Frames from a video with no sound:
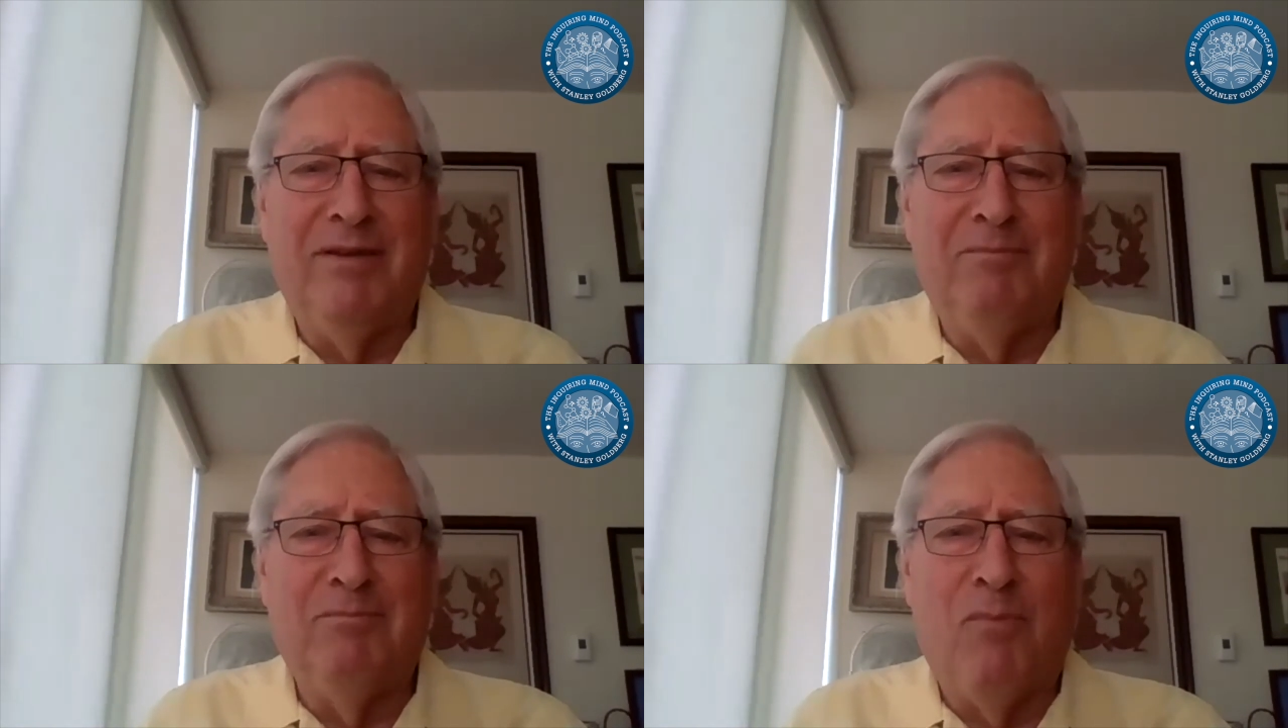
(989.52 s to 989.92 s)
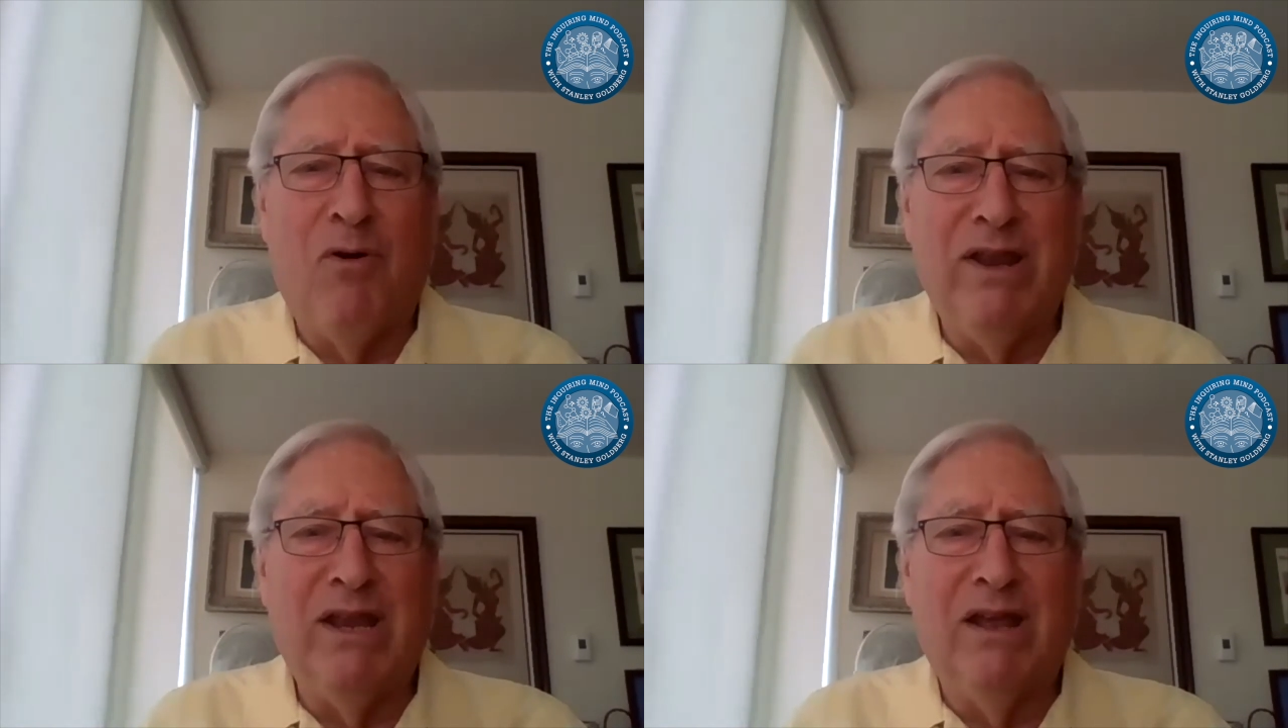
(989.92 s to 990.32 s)

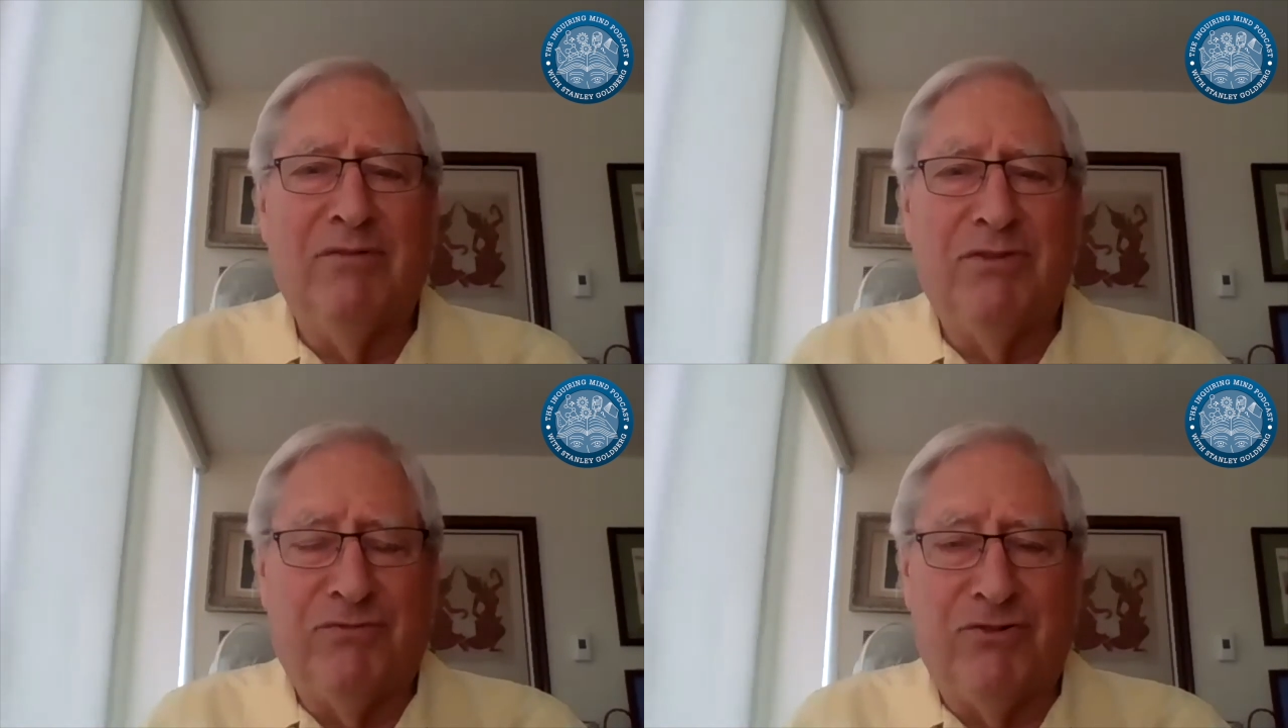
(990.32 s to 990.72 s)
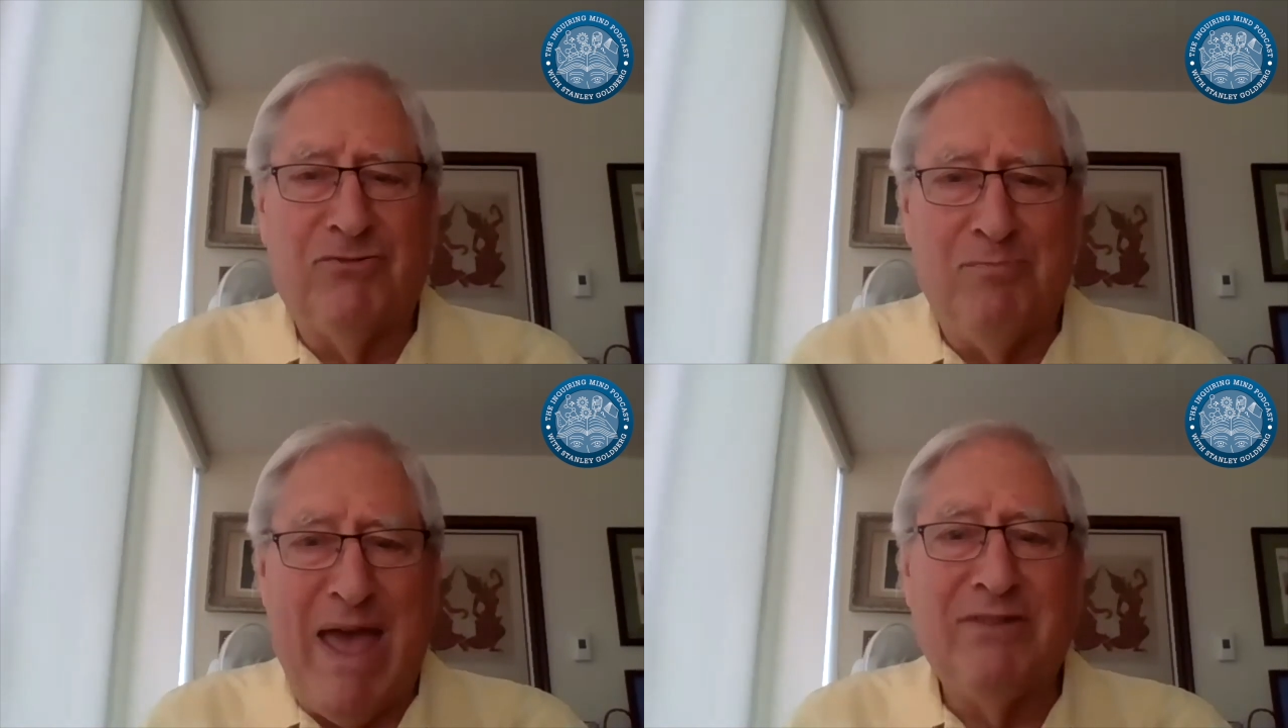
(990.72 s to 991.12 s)
morning of the first
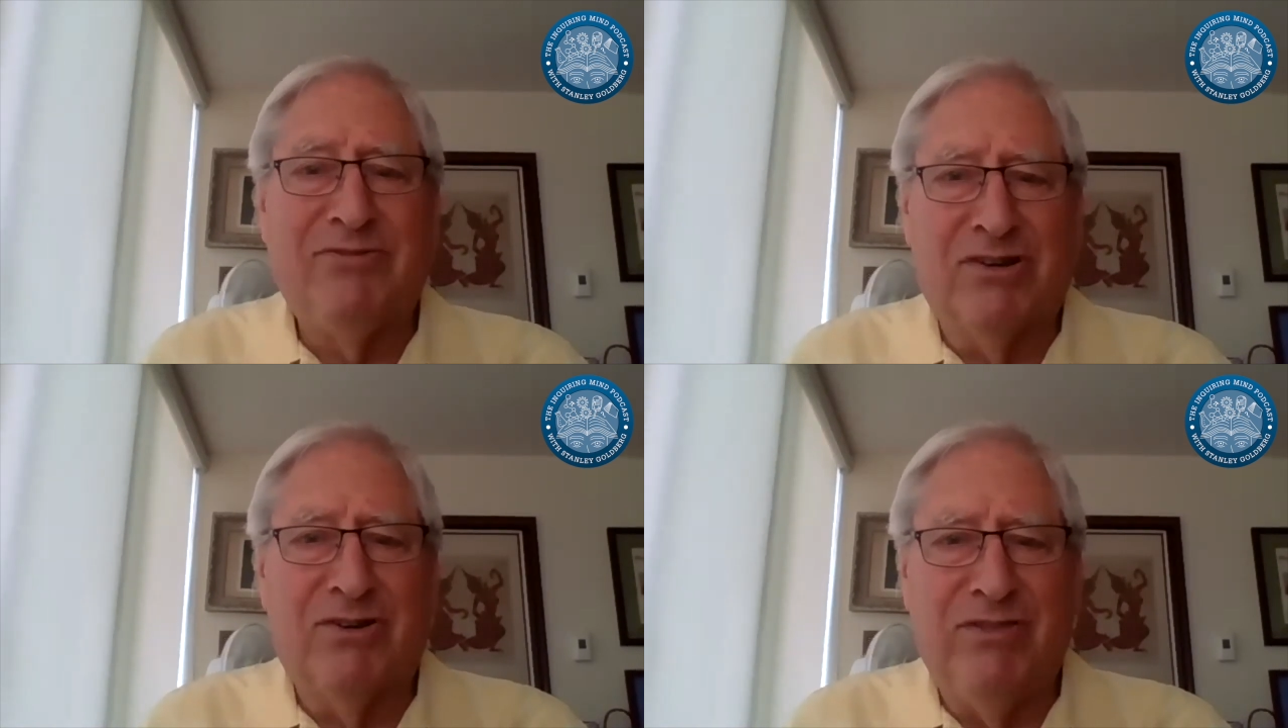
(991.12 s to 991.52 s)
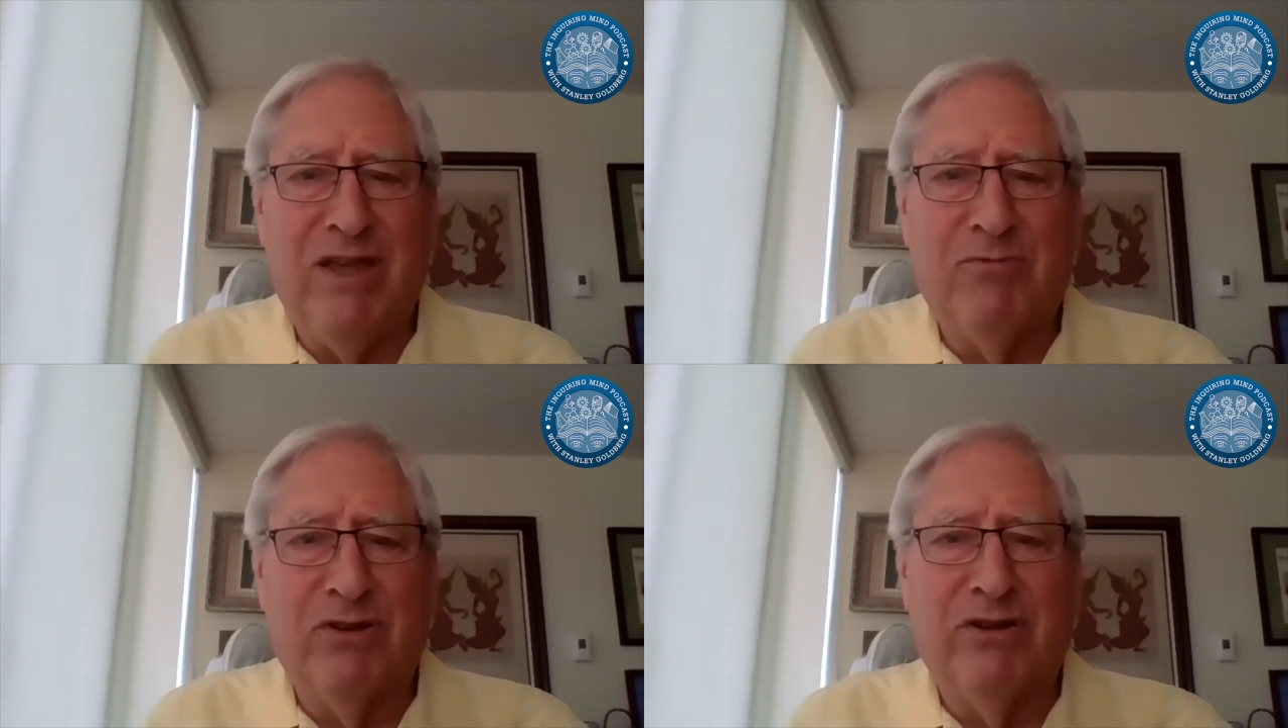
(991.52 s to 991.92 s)
massacre they
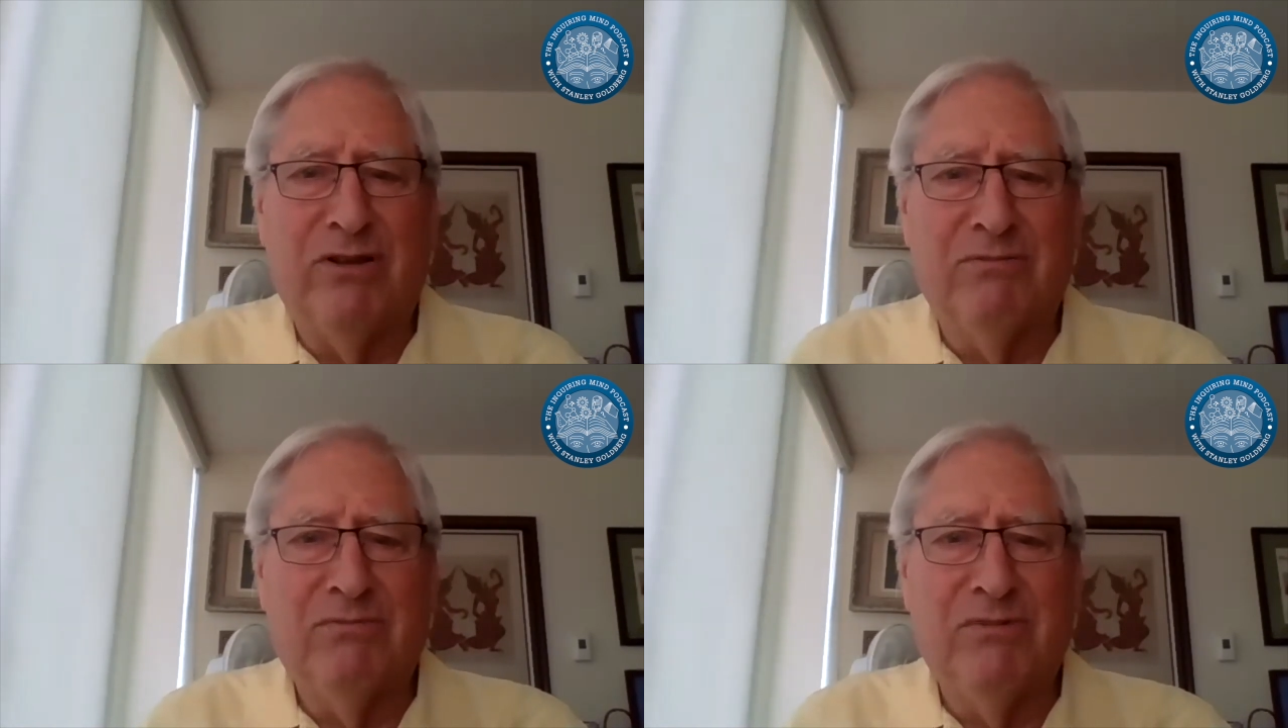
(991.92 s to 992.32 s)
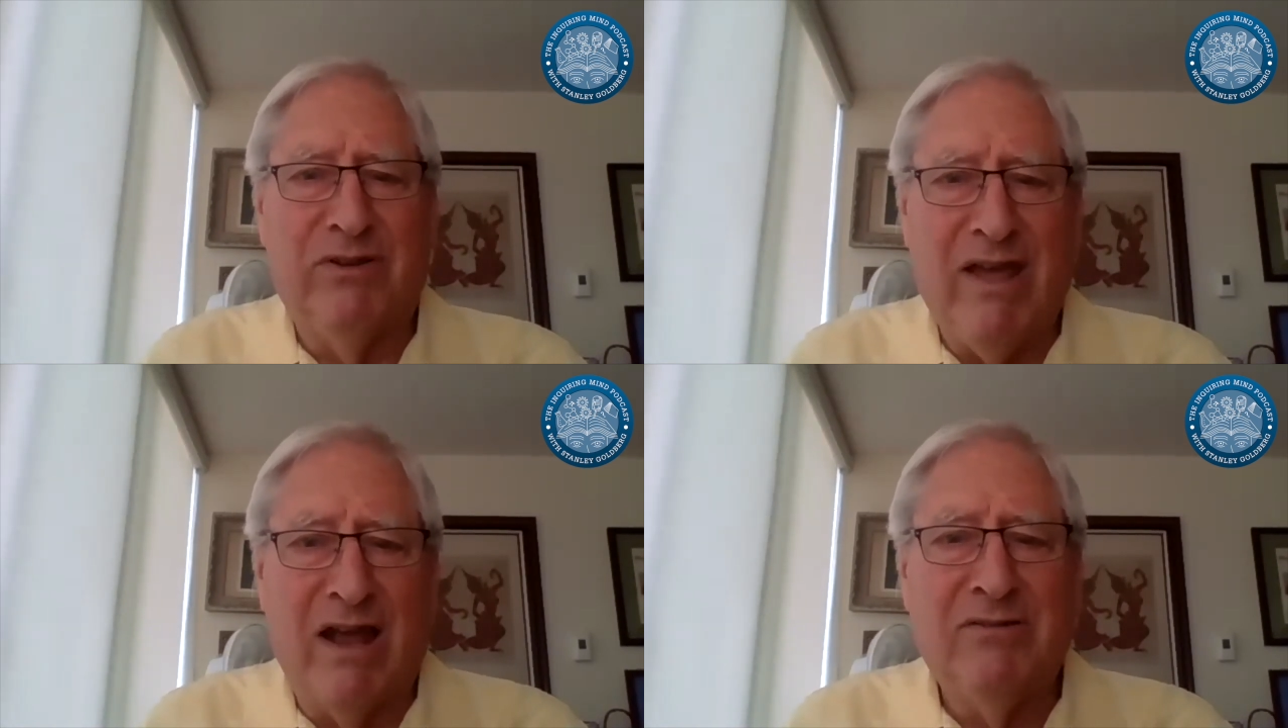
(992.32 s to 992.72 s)
were going to
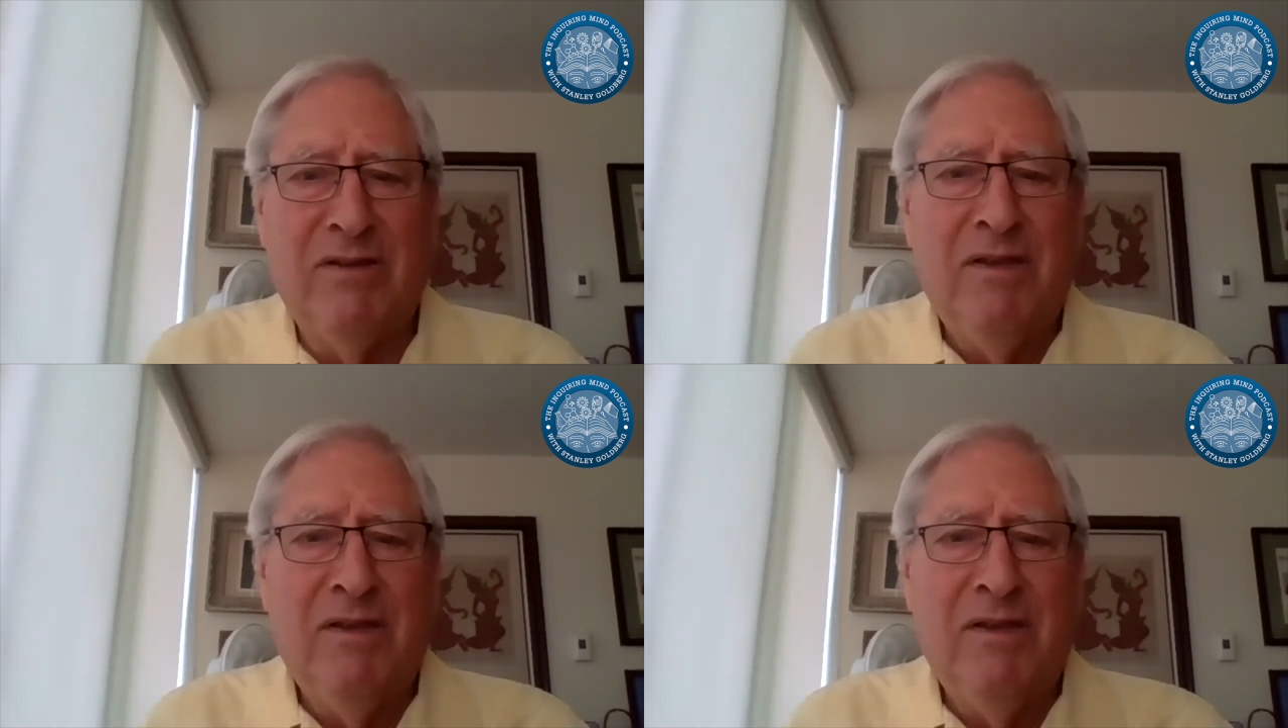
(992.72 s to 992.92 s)
conduct,